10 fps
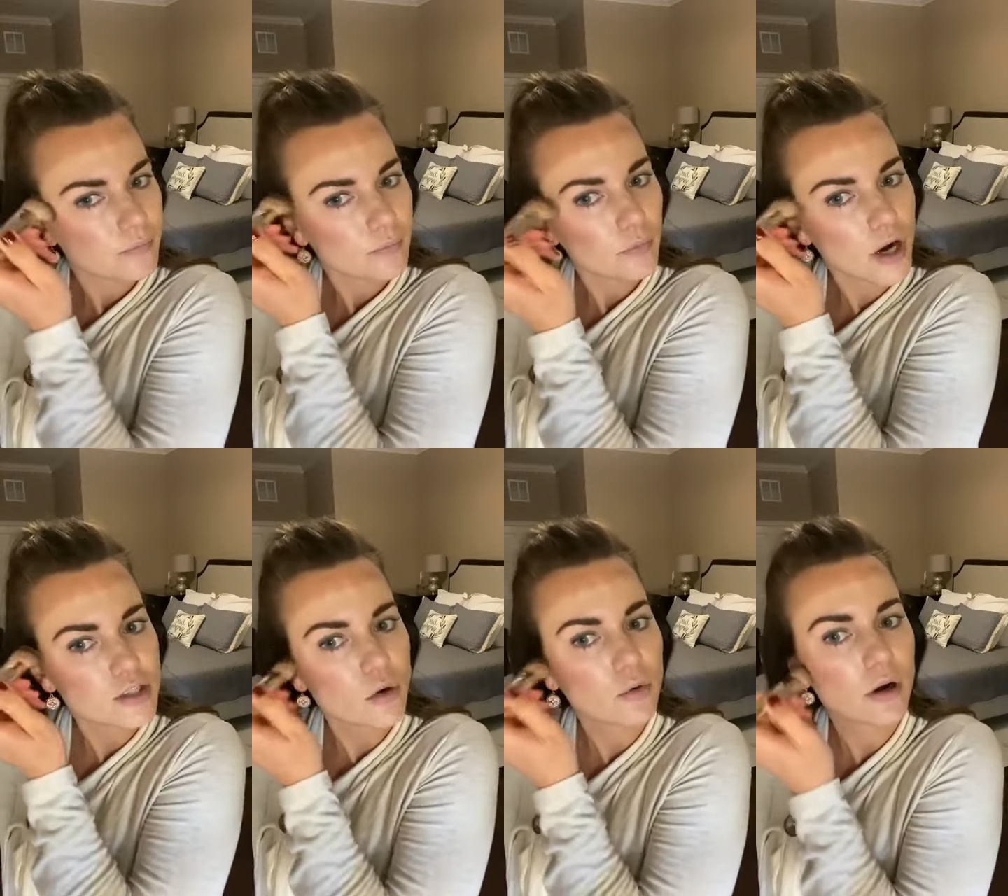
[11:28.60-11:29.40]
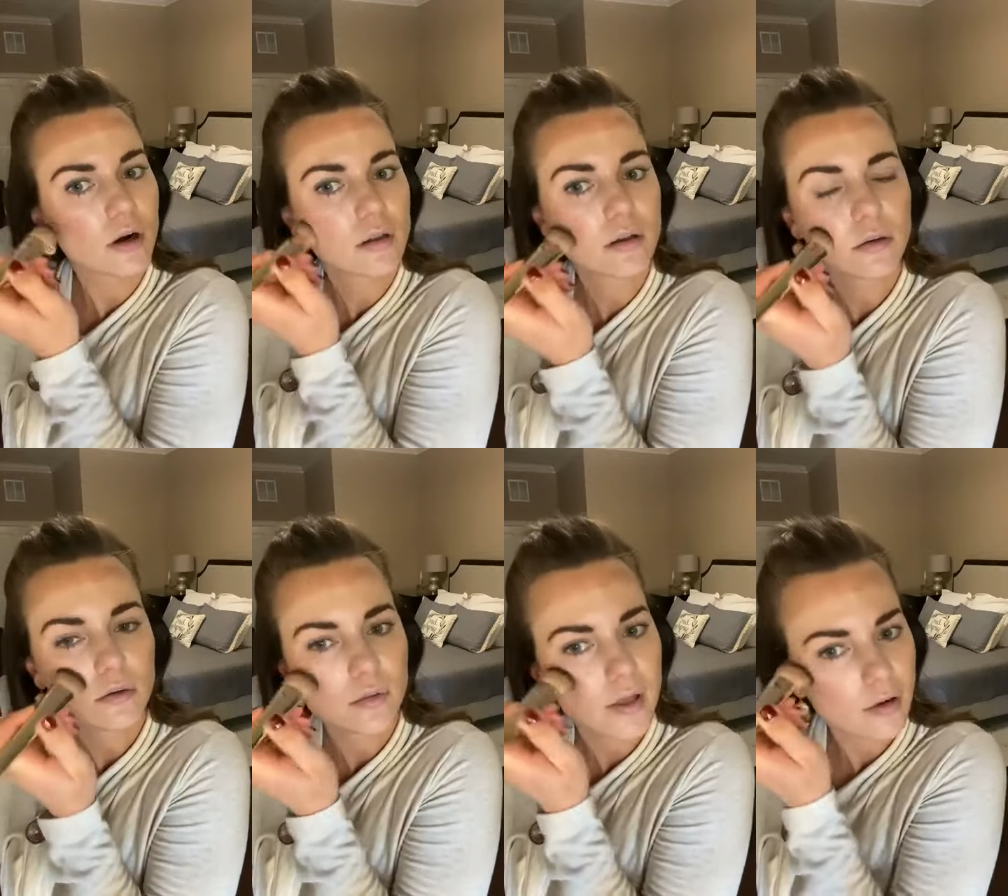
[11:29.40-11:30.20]
brush holder, the new
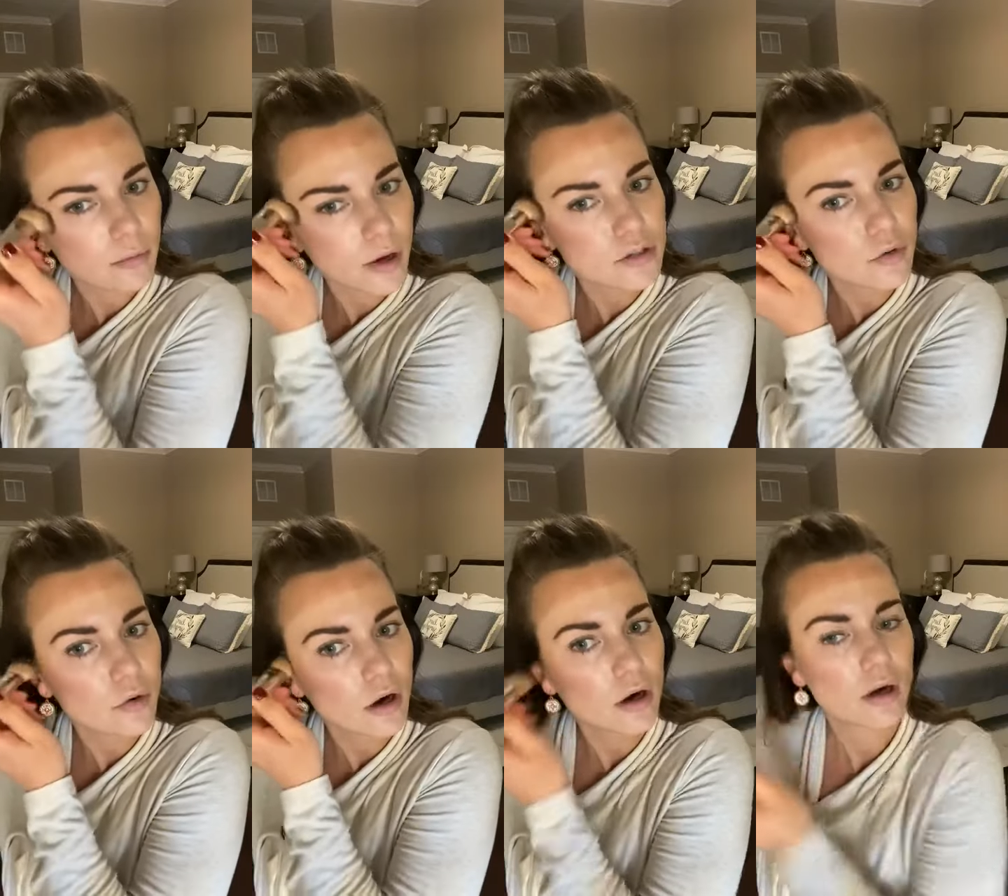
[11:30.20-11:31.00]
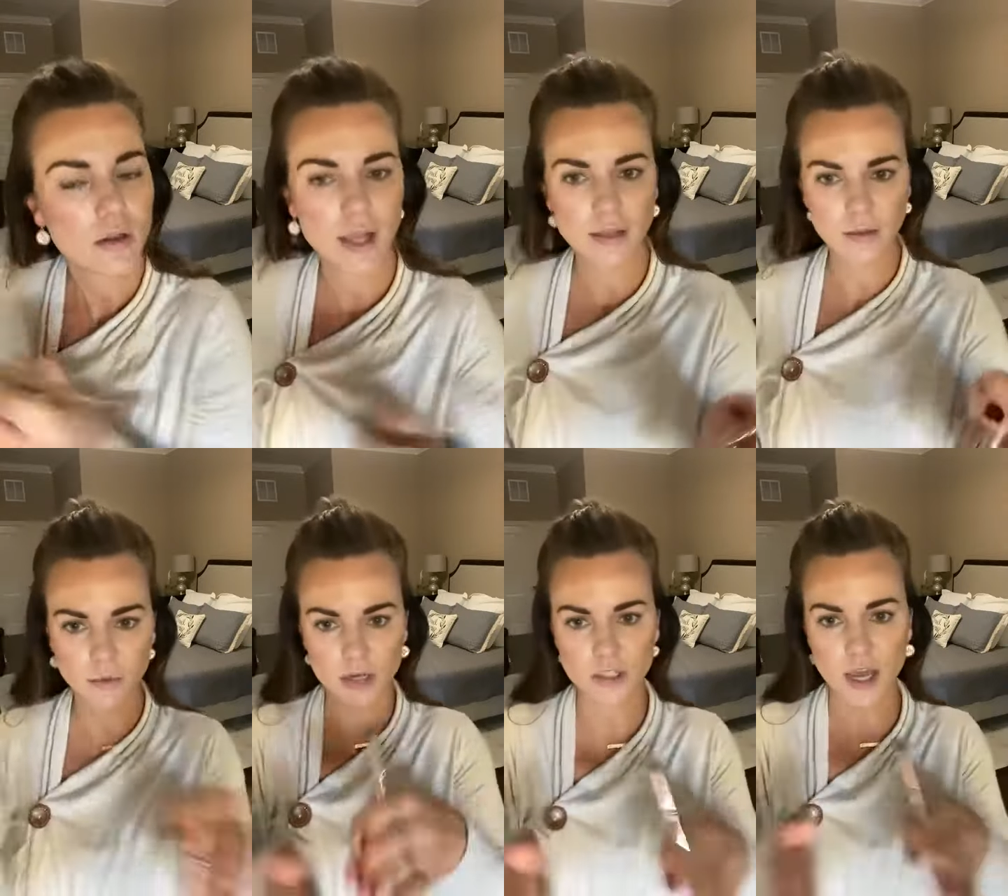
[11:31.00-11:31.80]
leather brush holder, like the
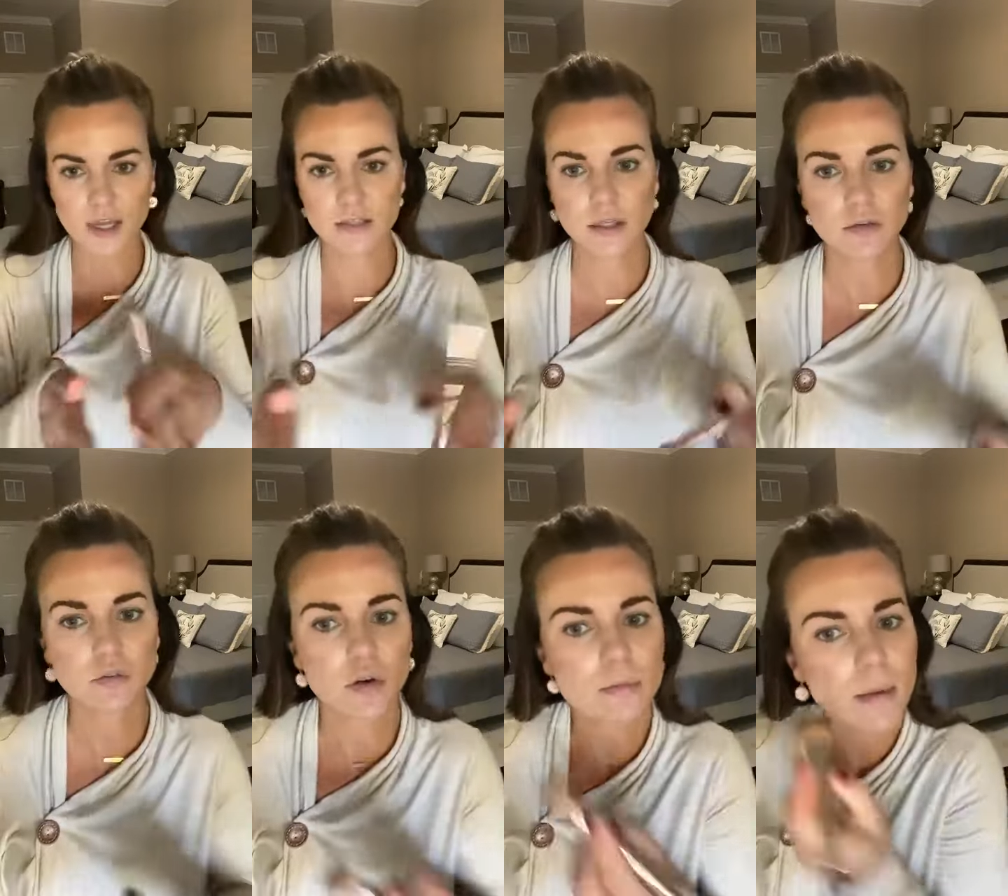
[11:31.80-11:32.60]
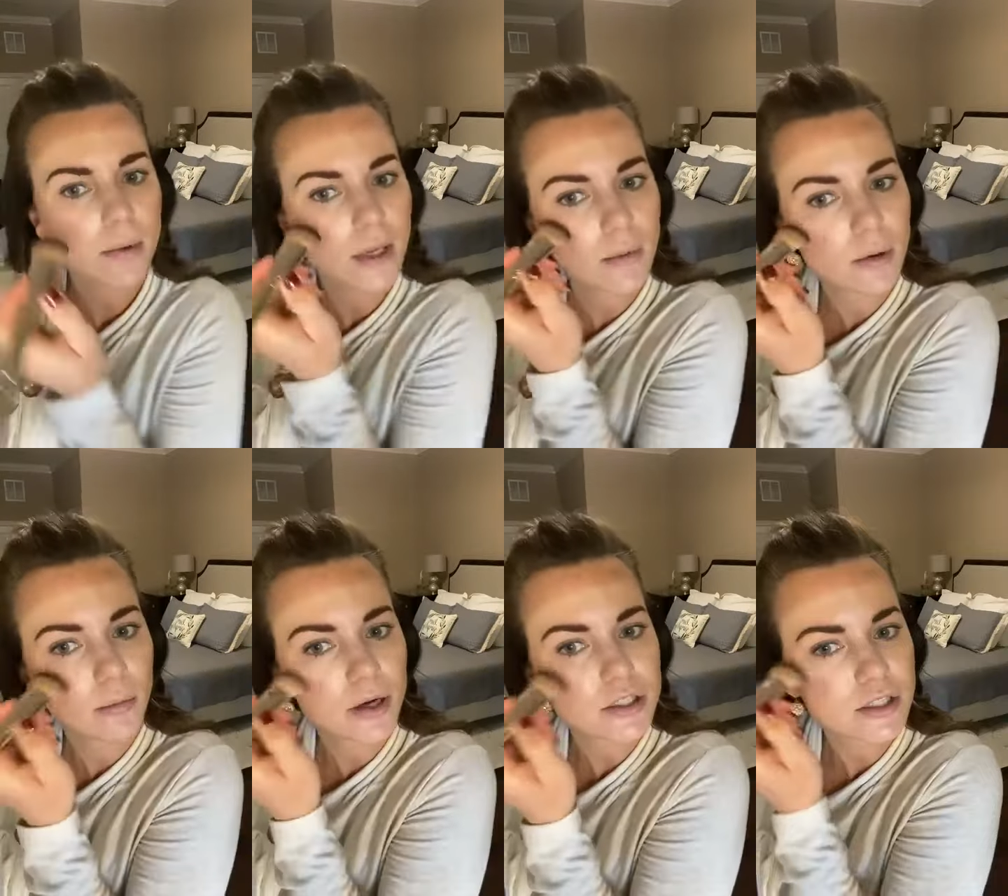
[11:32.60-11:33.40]
brush case that you fold them up and keep your
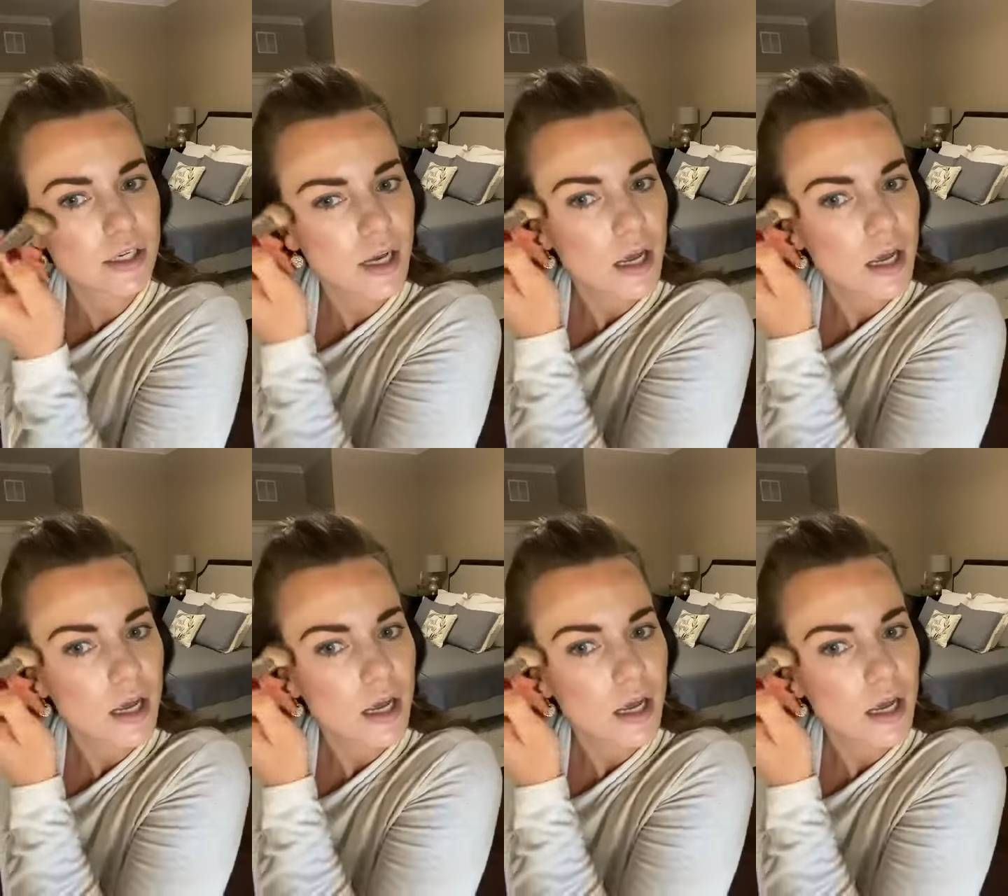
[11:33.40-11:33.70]
brushes in.